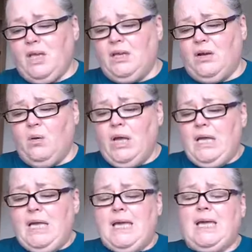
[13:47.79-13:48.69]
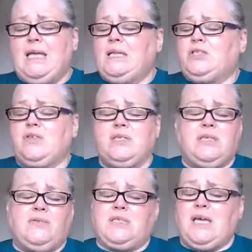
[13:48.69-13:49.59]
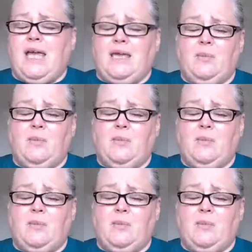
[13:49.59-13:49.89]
It doesn't even take